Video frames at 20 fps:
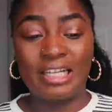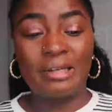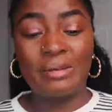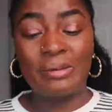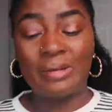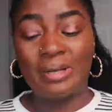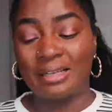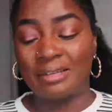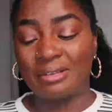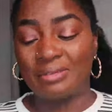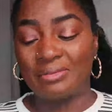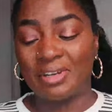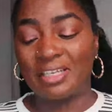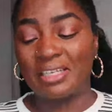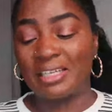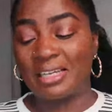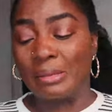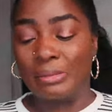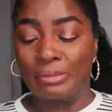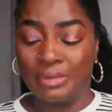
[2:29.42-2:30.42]
I look at the
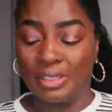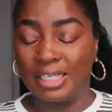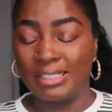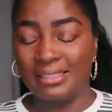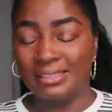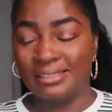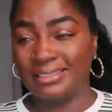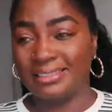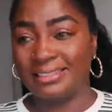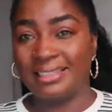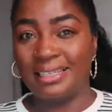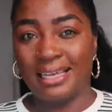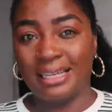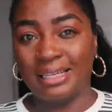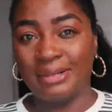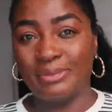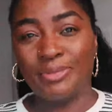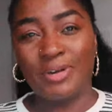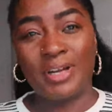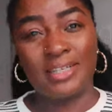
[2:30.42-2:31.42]
original prices and
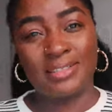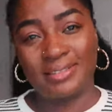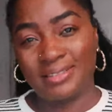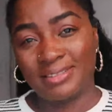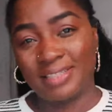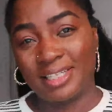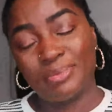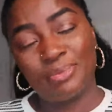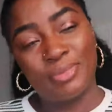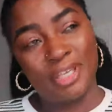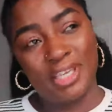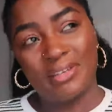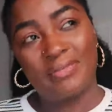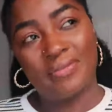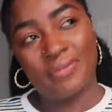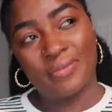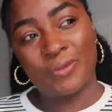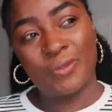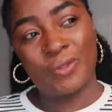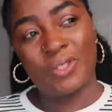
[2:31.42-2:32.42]
the prices I paid
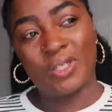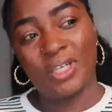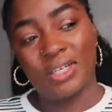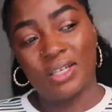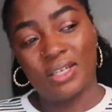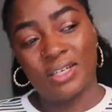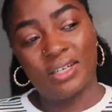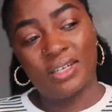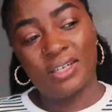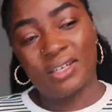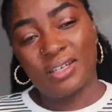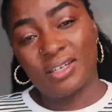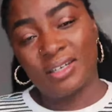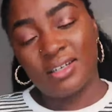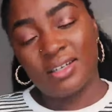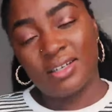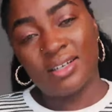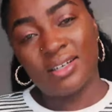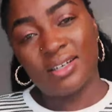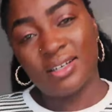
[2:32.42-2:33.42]
for,
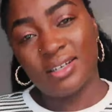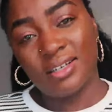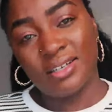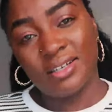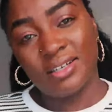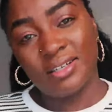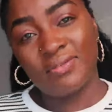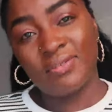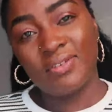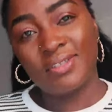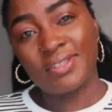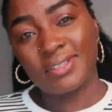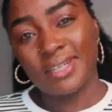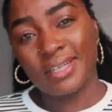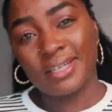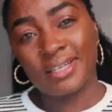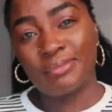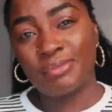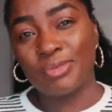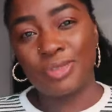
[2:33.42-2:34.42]
it feels
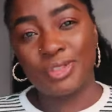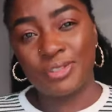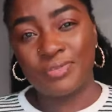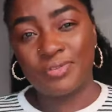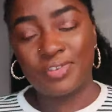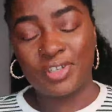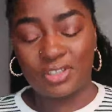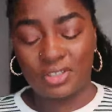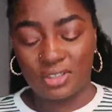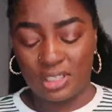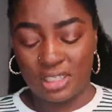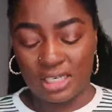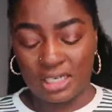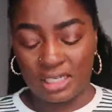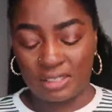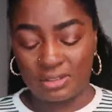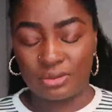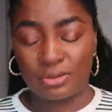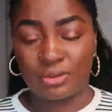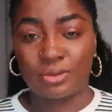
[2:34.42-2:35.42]
like a motivation that
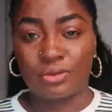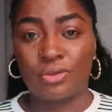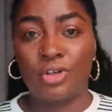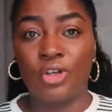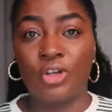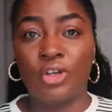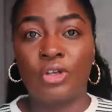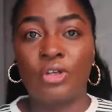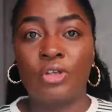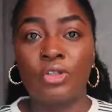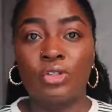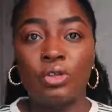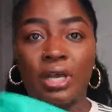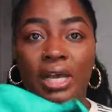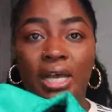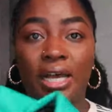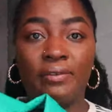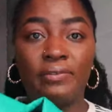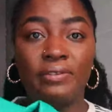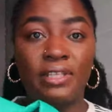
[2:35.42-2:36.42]
I don't know. So I
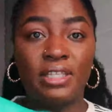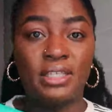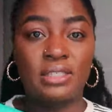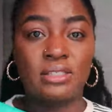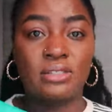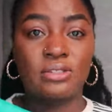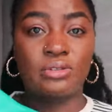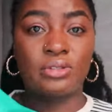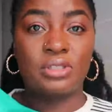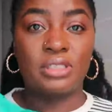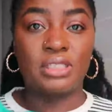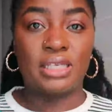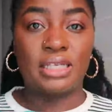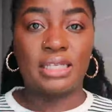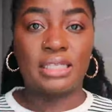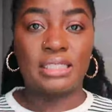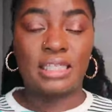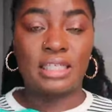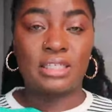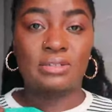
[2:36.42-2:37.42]
have this suit set.
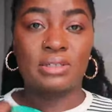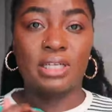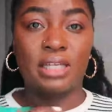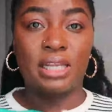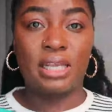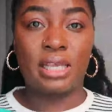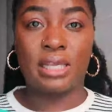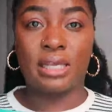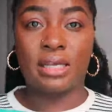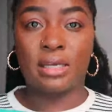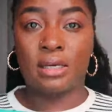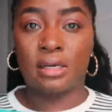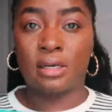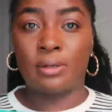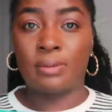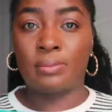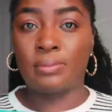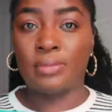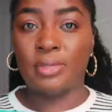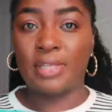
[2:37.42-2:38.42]
It's actually
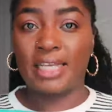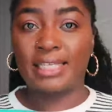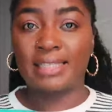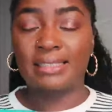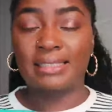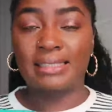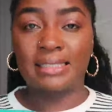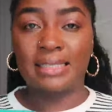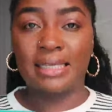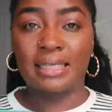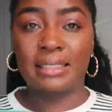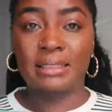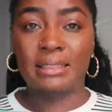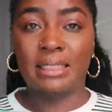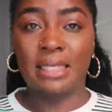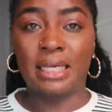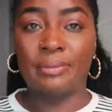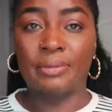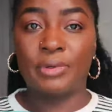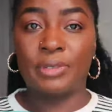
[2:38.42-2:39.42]
like a set.
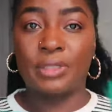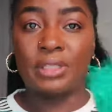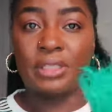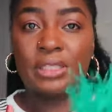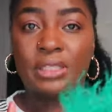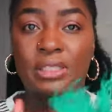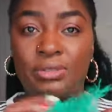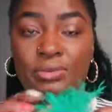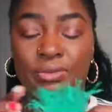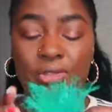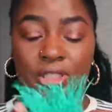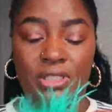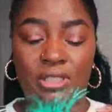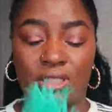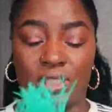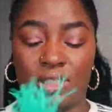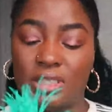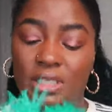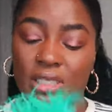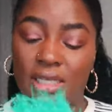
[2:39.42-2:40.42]
I bought this with,
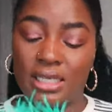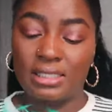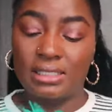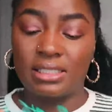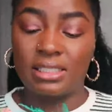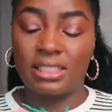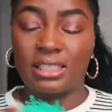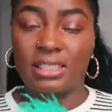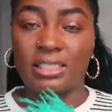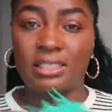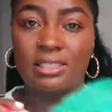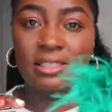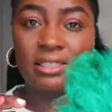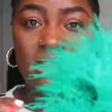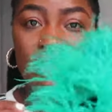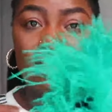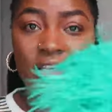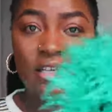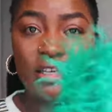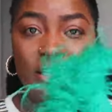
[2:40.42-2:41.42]
it has these
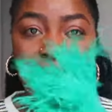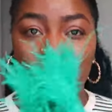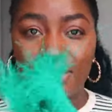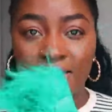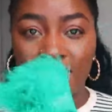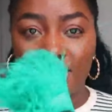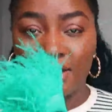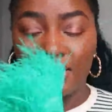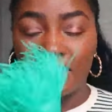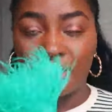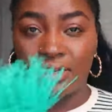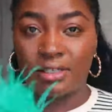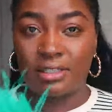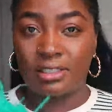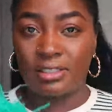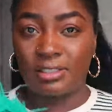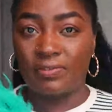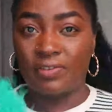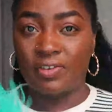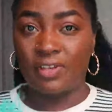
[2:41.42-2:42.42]

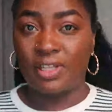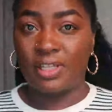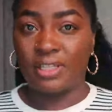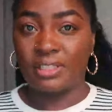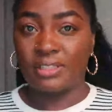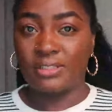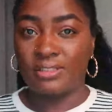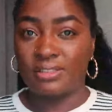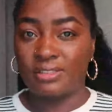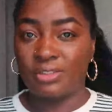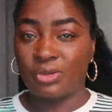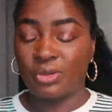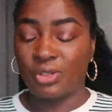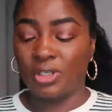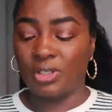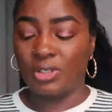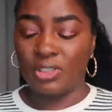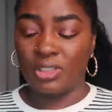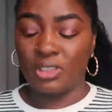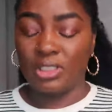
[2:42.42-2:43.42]
feathers
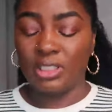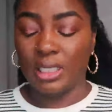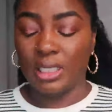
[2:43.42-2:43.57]
going on,